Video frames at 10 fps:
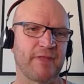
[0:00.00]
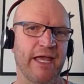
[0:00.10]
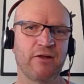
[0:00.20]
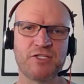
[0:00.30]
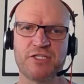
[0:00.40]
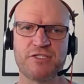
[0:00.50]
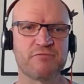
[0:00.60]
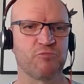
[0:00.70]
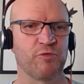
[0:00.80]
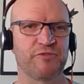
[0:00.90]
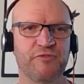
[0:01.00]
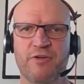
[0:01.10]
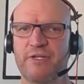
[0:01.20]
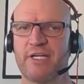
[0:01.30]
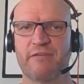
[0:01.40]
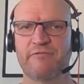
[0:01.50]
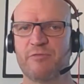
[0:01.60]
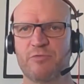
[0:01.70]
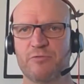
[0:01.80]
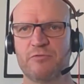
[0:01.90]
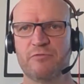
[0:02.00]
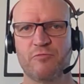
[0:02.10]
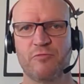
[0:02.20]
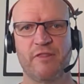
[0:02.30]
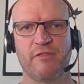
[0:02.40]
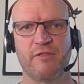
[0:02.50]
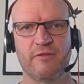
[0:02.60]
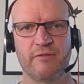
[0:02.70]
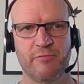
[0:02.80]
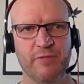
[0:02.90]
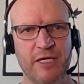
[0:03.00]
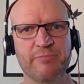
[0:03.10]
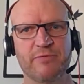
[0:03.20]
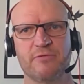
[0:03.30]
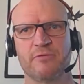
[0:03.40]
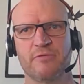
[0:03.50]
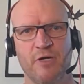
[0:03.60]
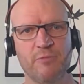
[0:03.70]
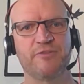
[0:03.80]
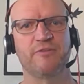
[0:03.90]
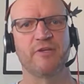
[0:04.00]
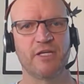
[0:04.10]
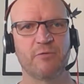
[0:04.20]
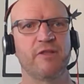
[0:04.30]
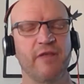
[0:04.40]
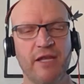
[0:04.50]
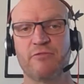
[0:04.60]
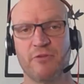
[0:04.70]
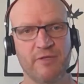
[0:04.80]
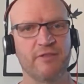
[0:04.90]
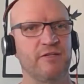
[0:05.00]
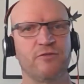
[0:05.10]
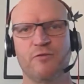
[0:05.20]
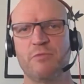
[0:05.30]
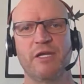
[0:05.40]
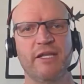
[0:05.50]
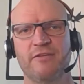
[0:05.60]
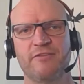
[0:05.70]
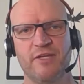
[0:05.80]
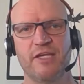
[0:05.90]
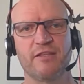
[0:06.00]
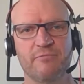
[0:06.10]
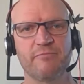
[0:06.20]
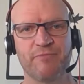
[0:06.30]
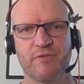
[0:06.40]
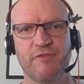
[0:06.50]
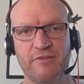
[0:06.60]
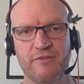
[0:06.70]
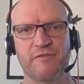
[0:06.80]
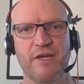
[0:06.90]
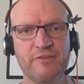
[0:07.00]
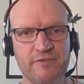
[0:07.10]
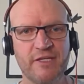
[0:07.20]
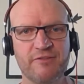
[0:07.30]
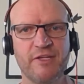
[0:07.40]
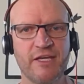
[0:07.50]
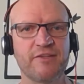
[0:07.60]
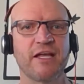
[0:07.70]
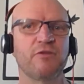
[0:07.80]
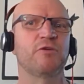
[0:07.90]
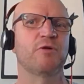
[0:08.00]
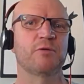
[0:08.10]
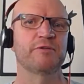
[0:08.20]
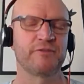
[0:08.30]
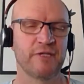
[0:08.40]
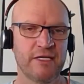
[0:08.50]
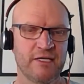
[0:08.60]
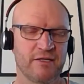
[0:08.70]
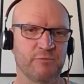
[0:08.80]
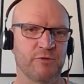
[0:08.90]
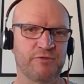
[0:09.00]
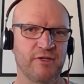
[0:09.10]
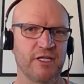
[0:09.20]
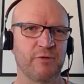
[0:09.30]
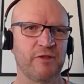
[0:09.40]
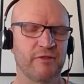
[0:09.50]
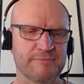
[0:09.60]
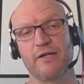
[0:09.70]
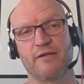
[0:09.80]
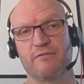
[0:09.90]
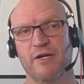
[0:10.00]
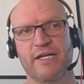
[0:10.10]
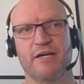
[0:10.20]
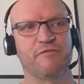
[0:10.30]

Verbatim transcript: and I just was very comfortable with the, the people I was dealing with and doing these Zoom meetings, seeing them face to face, seeing, seeing exactly who I was was dealing with. I can't